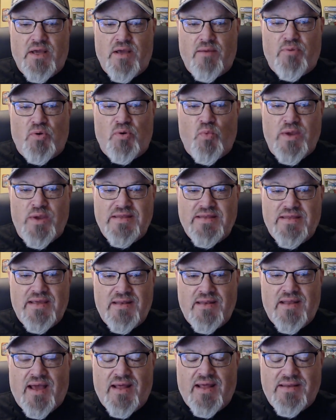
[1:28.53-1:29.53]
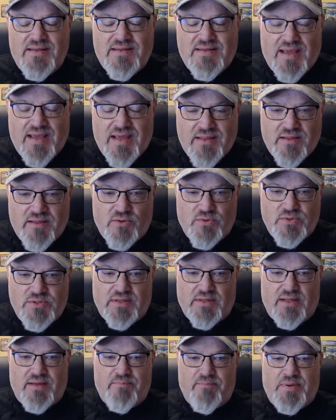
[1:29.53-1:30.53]
But we did not attend those
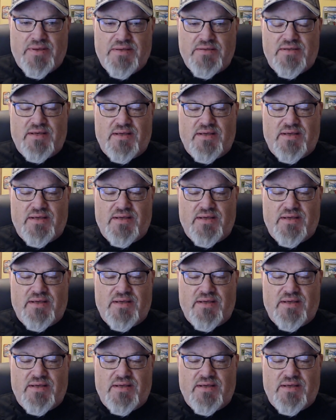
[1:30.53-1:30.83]
Olympics